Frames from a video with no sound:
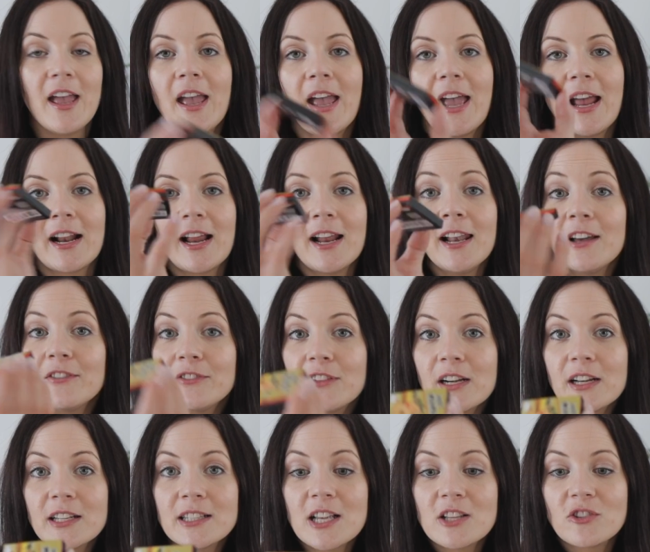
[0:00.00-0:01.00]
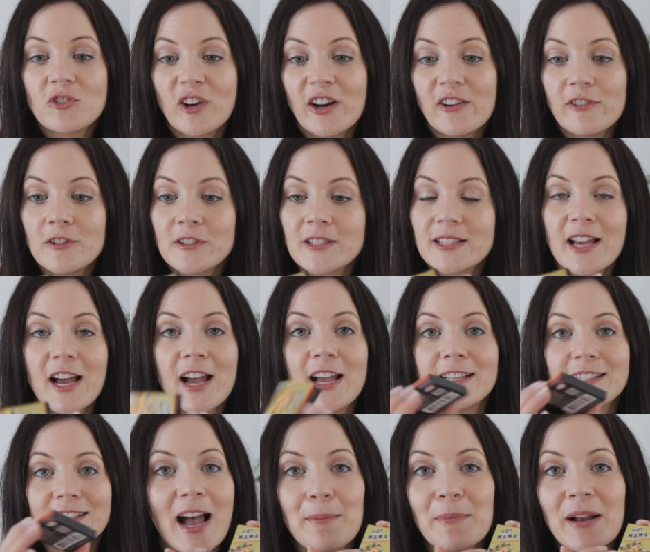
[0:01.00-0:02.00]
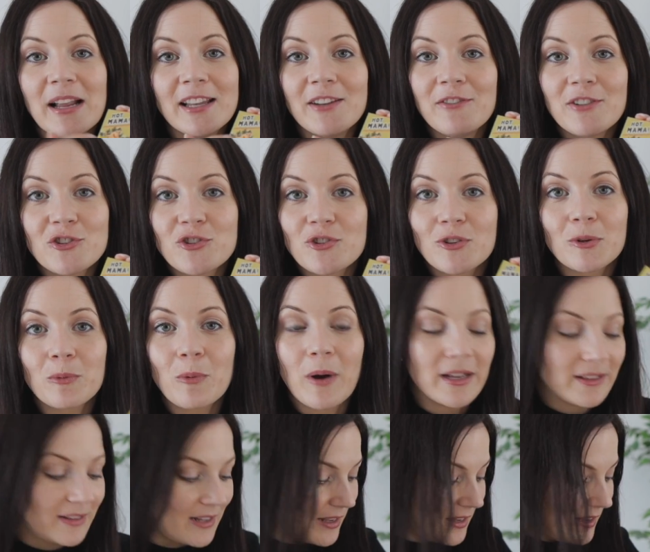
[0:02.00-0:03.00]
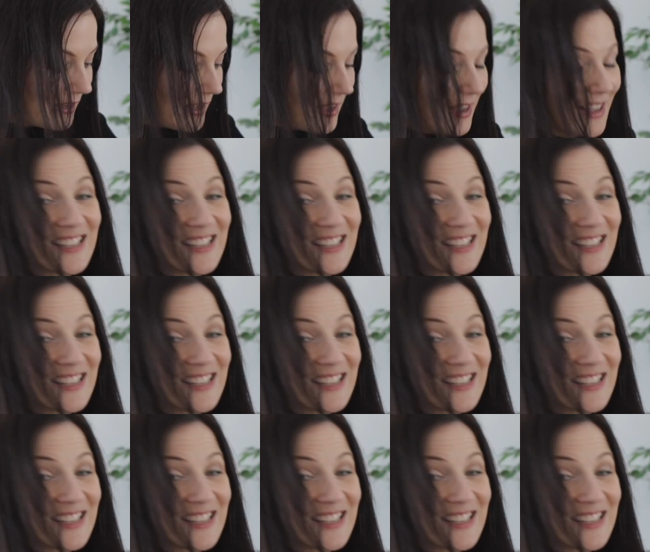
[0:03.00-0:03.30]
And I love that it's a travel size. I'm not even sure why they